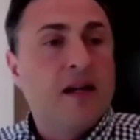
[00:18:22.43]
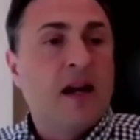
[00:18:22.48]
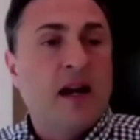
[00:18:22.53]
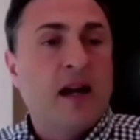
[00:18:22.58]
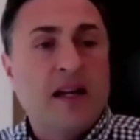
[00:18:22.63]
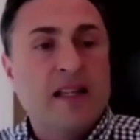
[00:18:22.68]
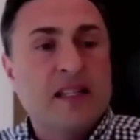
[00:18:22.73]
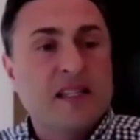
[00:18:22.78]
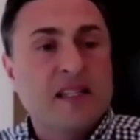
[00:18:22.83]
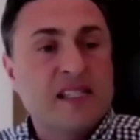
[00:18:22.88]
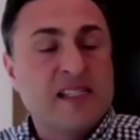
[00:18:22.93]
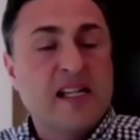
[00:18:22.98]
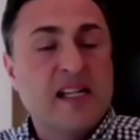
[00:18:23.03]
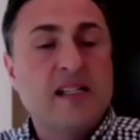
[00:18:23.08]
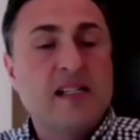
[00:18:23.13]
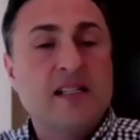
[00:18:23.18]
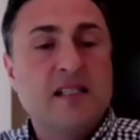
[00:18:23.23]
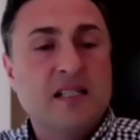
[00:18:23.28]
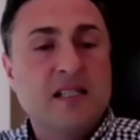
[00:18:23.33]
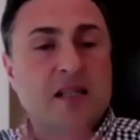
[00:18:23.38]
I could
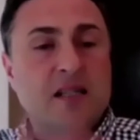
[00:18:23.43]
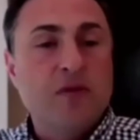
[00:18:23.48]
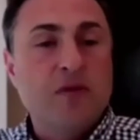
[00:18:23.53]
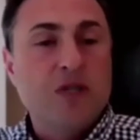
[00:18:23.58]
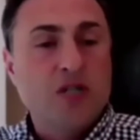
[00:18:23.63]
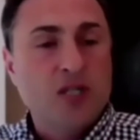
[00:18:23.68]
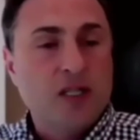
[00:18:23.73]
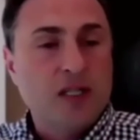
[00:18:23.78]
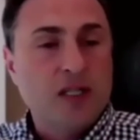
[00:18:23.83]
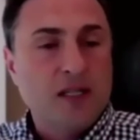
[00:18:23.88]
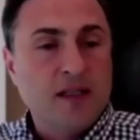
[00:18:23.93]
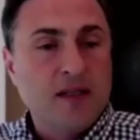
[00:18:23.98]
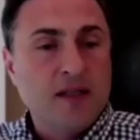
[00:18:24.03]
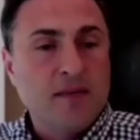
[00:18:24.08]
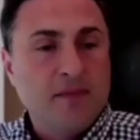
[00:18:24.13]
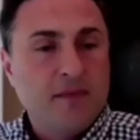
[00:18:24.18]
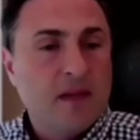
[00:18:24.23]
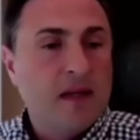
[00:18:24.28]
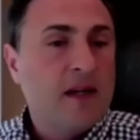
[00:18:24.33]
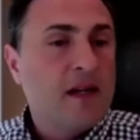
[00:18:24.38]
send it to the
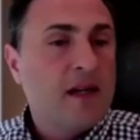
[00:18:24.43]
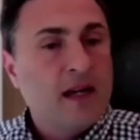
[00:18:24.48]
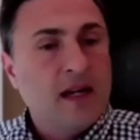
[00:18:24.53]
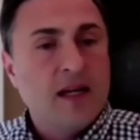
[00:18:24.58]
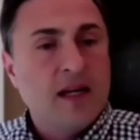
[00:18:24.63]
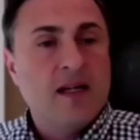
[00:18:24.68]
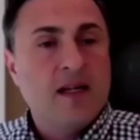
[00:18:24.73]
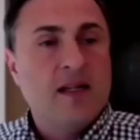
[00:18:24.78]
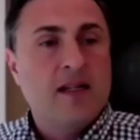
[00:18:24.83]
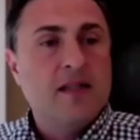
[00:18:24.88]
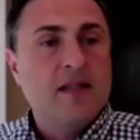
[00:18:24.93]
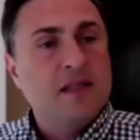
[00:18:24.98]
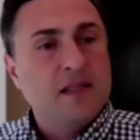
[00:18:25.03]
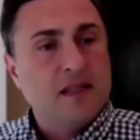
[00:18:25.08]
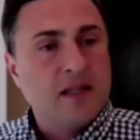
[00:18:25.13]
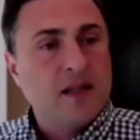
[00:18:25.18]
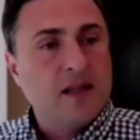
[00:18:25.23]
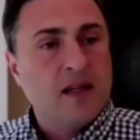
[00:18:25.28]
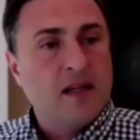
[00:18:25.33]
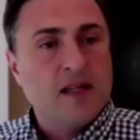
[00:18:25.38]
machine, and
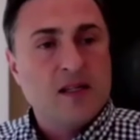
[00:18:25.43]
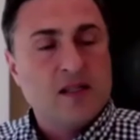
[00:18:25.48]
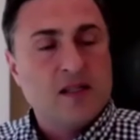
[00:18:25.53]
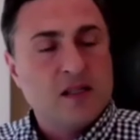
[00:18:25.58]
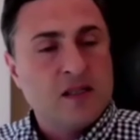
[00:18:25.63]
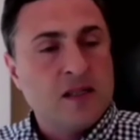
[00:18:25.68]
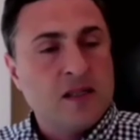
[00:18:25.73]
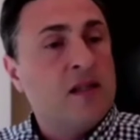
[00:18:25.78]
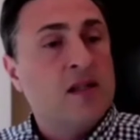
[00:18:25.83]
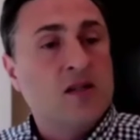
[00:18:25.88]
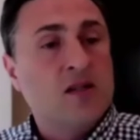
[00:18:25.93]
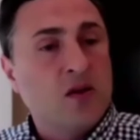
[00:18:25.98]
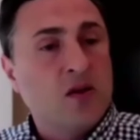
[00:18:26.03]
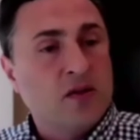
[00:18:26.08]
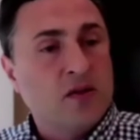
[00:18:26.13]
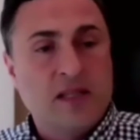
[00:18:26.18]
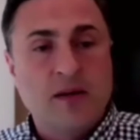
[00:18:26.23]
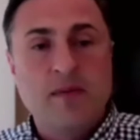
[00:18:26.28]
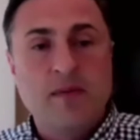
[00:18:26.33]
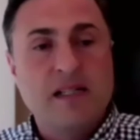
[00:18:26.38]
then as long
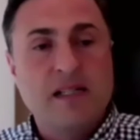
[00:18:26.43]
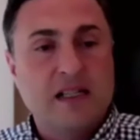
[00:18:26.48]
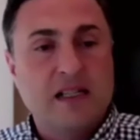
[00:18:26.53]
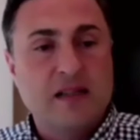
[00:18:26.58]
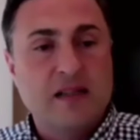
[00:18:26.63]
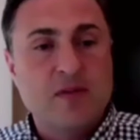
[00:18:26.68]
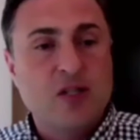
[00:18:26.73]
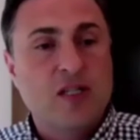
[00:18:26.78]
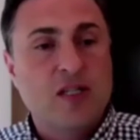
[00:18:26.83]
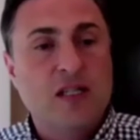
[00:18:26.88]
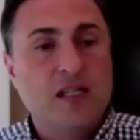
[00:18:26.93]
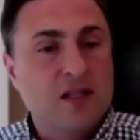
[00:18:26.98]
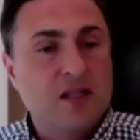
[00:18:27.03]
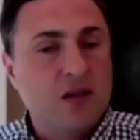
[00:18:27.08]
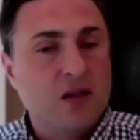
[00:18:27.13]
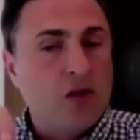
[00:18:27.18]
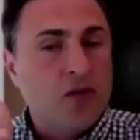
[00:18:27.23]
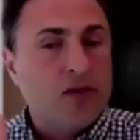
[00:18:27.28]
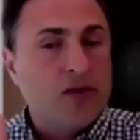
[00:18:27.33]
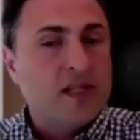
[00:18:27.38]
as somebody's at the machine to
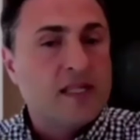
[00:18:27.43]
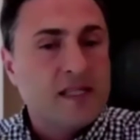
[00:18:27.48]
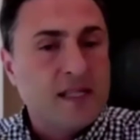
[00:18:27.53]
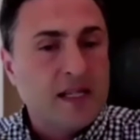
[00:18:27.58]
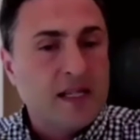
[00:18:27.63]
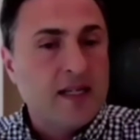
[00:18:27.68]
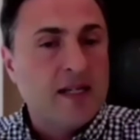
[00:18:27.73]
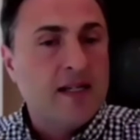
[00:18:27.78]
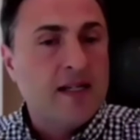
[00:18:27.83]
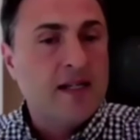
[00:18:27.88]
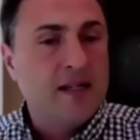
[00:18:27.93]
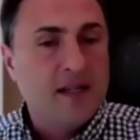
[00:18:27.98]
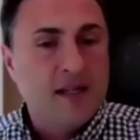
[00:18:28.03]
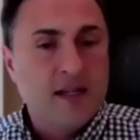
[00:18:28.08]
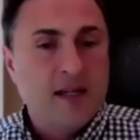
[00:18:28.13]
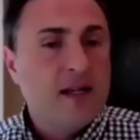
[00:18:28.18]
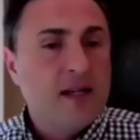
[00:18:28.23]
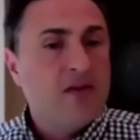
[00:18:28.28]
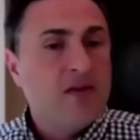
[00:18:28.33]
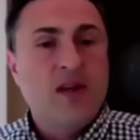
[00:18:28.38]
load the stick in,
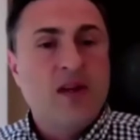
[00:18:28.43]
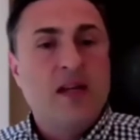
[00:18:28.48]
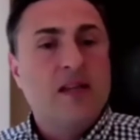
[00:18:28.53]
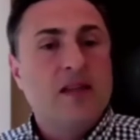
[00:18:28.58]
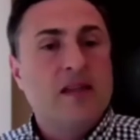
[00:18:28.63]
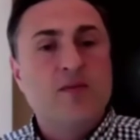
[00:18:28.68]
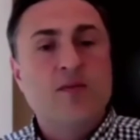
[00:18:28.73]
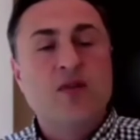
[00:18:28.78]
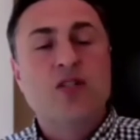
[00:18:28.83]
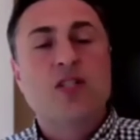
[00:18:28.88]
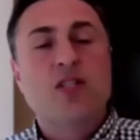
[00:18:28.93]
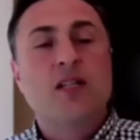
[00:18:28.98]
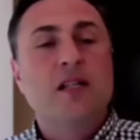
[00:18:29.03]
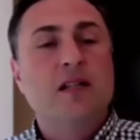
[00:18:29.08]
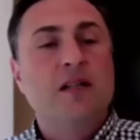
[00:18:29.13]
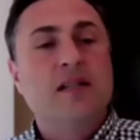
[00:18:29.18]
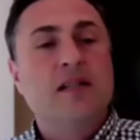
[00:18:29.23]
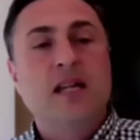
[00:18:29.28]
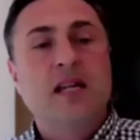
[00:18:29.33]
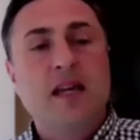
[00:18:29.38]
then the
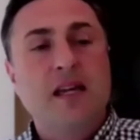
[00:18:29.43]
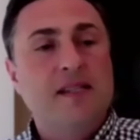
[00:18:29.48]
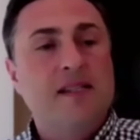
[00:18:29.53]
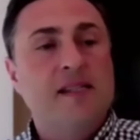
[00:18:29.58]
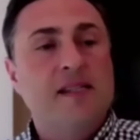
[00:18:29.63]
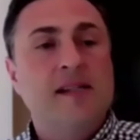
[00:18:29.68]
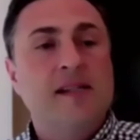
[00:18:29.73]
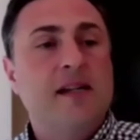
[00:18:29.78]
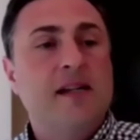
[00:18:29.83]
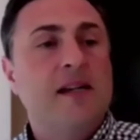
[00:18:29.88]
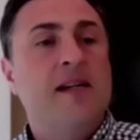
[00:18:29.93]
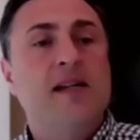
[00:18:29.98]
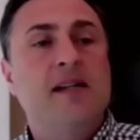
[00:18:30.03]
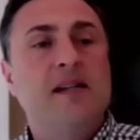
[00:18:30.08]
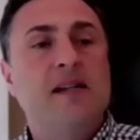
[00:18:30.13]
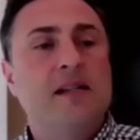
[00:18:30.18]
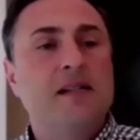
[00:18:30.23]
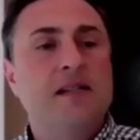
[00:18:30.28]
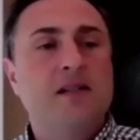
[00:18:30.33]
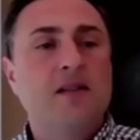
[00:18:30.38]
machine takes it
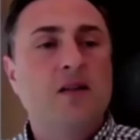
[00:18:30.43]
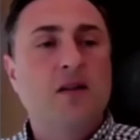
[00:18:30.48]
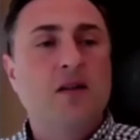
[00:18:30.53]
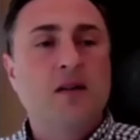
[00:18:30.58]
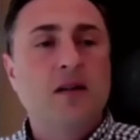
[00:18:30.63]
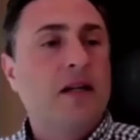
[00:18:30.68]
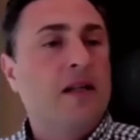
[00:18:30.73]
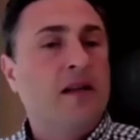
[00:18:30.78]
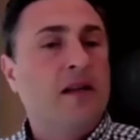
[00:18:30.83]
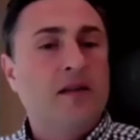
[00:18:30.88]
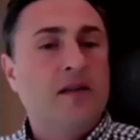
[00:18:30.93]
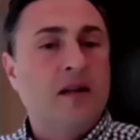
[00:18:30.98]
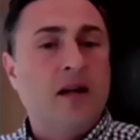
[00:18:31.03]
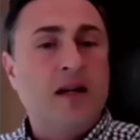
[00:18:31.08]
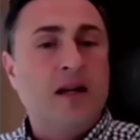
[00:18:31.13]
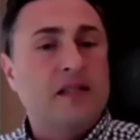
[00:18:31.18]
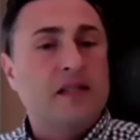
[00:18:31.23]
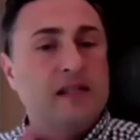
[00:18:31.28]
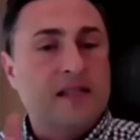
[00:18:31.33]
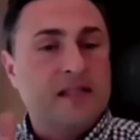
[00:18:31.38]
and
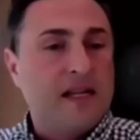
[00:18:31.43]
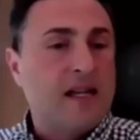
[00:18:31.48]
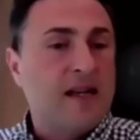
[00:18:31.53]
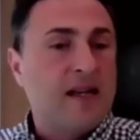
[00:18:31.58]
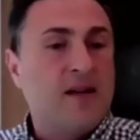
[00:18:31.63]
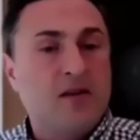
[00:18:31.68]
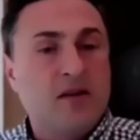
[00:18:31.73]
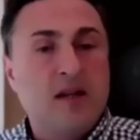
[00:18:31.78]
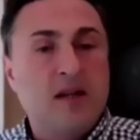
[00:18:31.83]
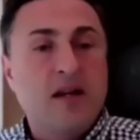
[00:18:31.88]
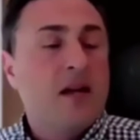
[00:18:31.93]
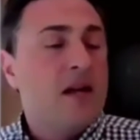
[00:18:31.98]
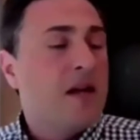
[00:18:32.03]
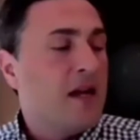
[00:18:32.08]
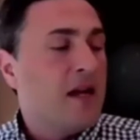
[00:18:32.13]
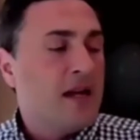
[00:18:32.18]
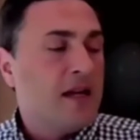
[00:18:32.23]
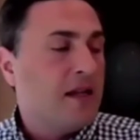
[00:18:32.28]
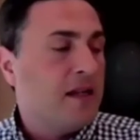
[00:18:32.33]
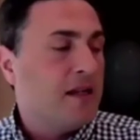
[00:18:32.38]
cuts it down
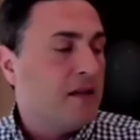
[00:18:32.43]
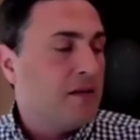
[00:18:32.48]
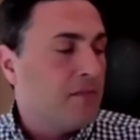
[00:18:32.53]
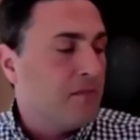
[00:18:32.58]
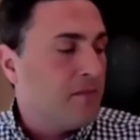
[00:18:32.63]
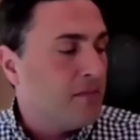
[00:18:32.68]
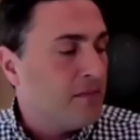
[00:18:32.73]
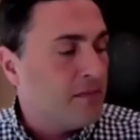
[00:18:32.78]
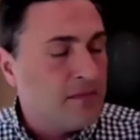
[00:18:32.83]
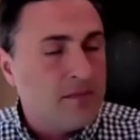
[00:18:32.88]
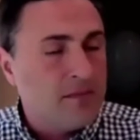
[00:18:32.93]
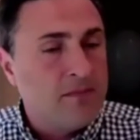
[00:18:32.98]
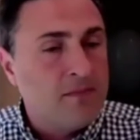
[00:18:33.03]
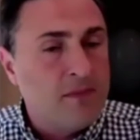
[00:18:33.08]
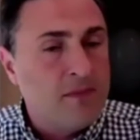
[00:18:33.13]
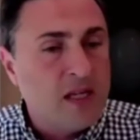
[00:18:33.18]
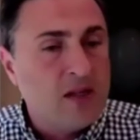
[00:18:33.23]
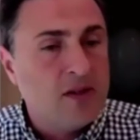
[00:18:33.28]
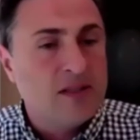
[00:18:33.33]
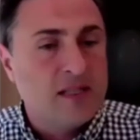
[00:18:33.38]
and
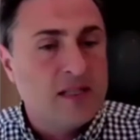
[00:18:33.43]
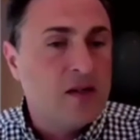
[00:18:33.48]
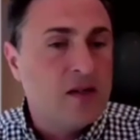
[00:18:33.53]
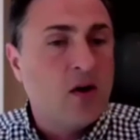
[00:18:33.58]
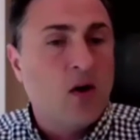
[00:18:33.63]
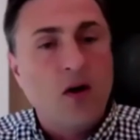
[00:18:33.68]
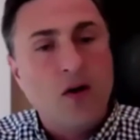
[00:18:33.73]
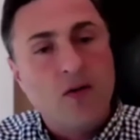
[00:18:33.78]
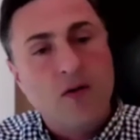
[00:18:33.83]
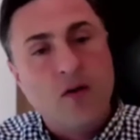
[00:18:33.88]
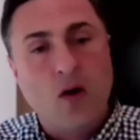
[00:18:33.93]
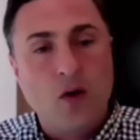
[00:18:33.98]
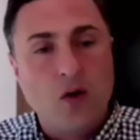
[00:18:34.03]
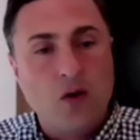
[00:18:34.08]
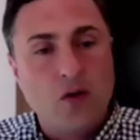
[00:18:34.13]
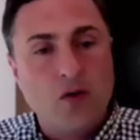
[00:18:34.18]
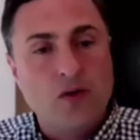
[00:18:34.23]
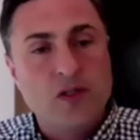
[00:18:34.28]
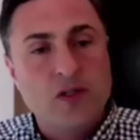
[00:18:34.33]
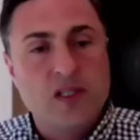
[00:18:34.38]
mills in all the
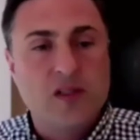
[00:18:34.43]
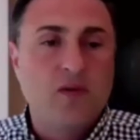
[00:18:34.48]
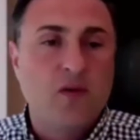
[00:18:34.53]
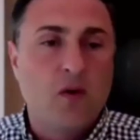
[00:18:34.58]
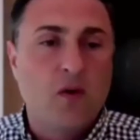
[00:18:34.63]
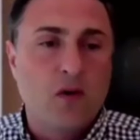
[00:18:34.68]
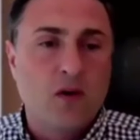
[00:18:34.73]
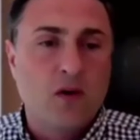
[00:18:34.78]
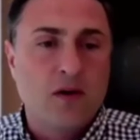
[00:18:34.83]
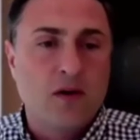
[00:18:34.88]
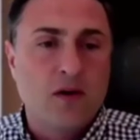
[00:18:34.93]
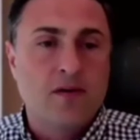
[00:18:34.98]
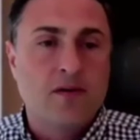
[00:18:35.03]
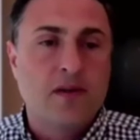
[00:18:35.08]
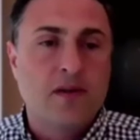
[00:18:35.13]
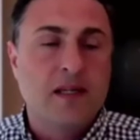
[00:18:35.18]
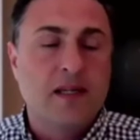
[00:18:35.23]
holes for the